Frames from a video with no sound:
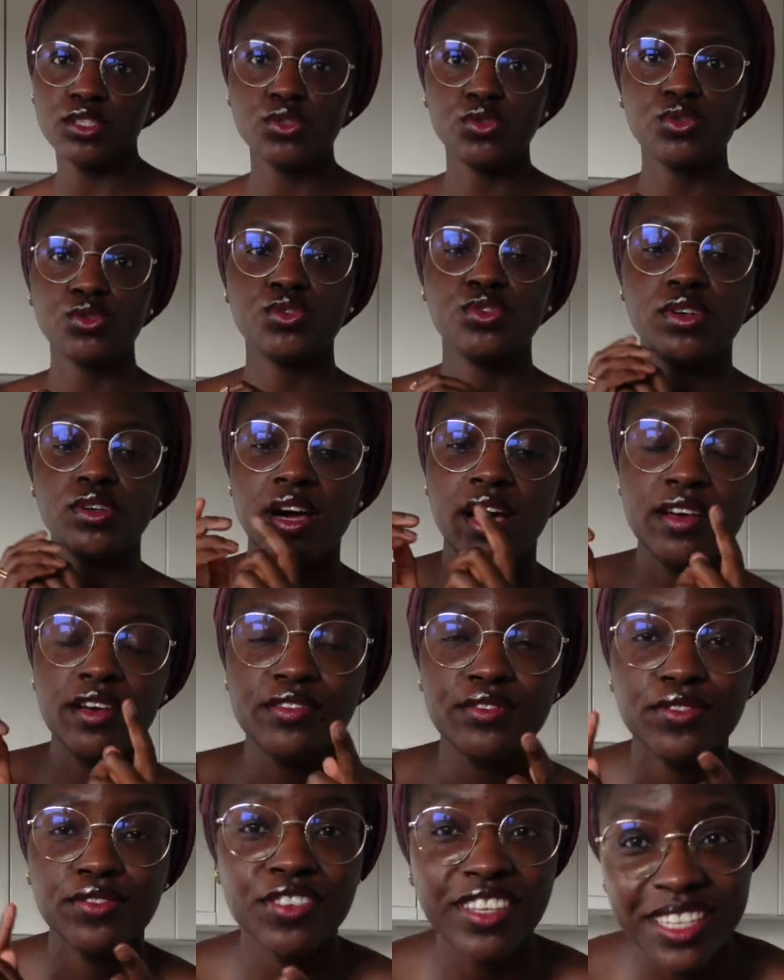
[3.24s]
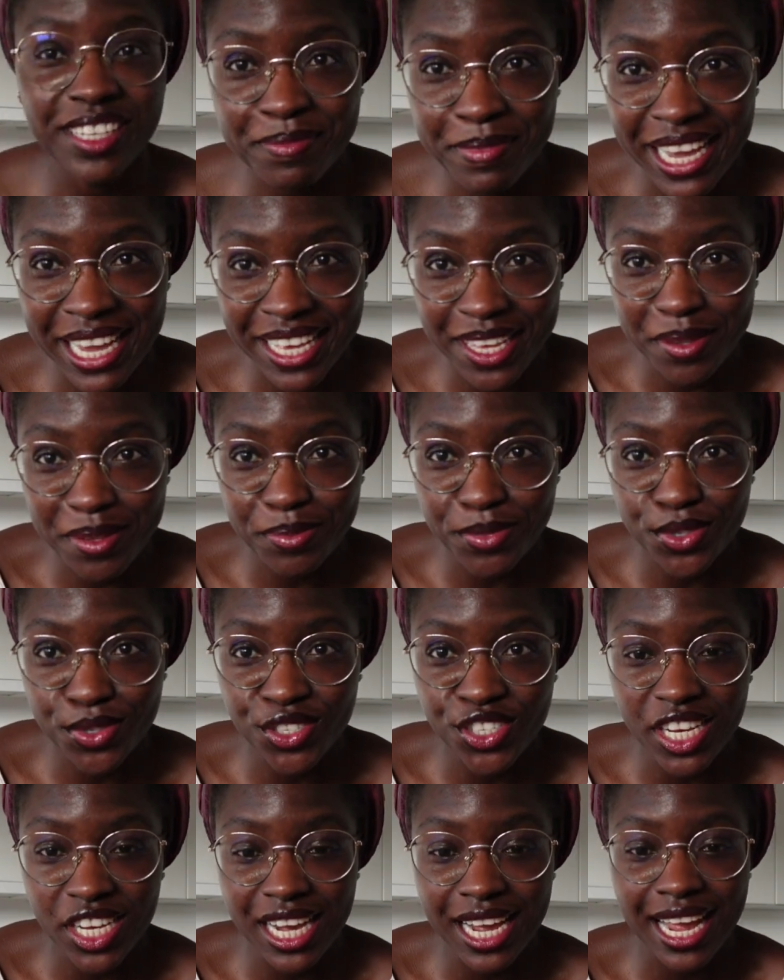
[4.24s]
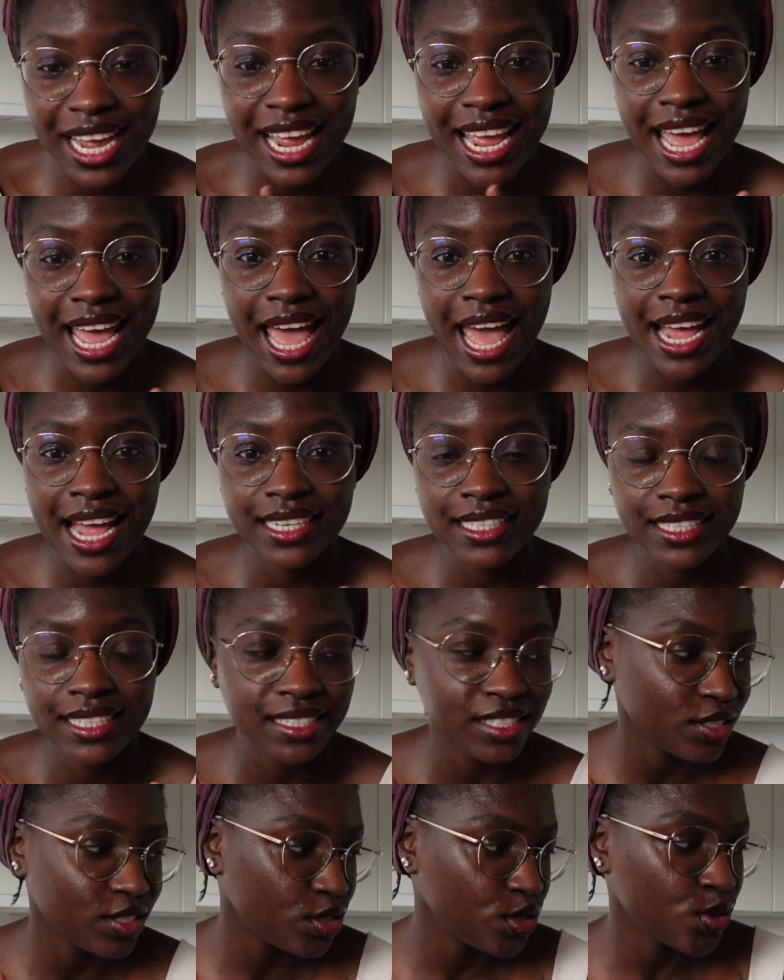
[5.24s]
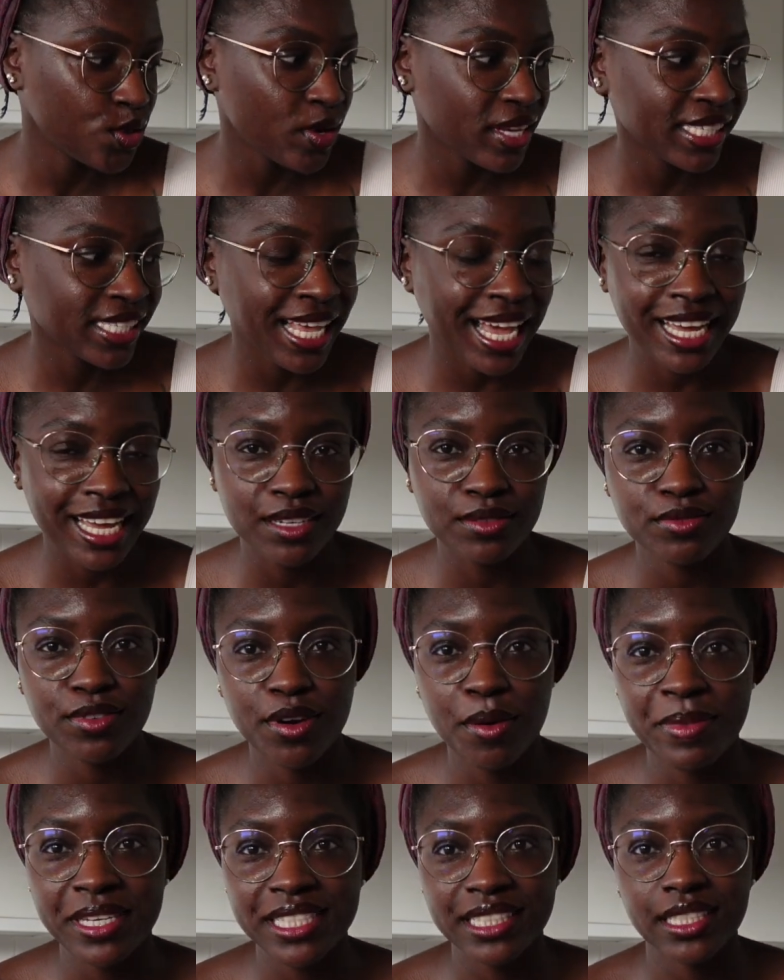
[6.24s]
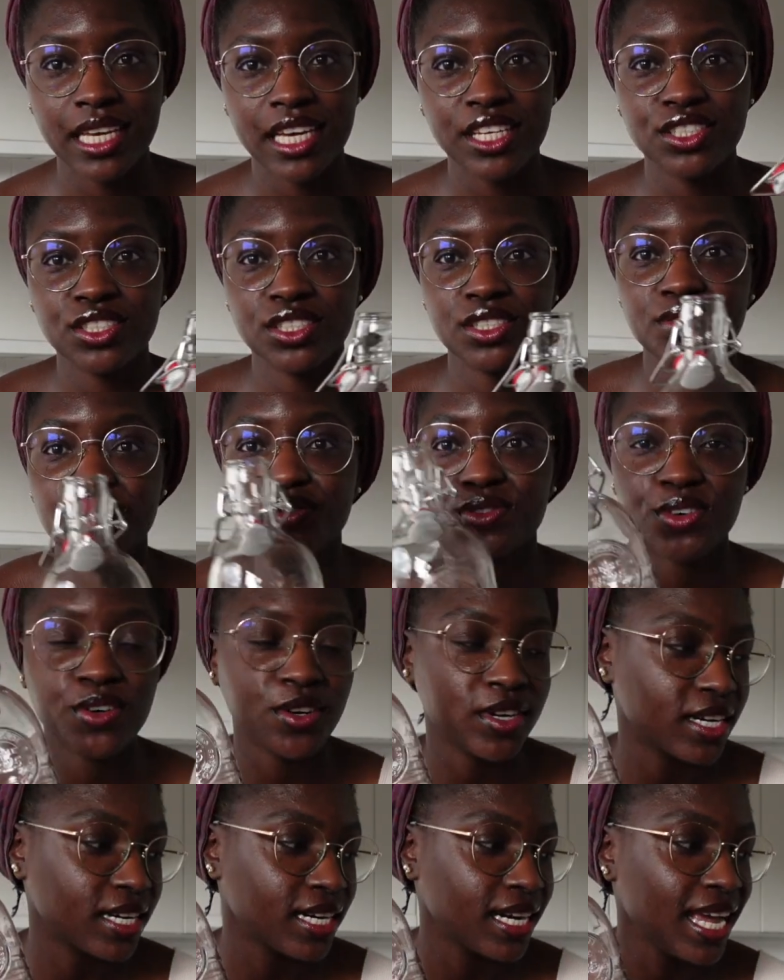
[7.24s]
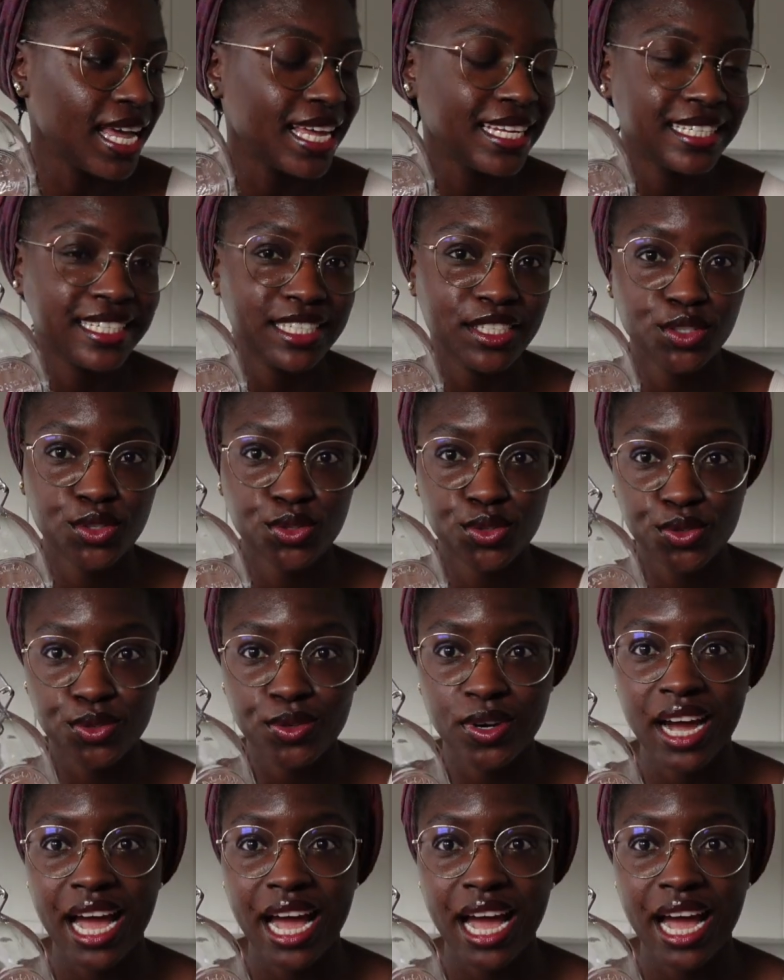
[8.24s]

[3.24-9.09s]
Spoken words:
to feed my kombucha and do a second fermentation for these two.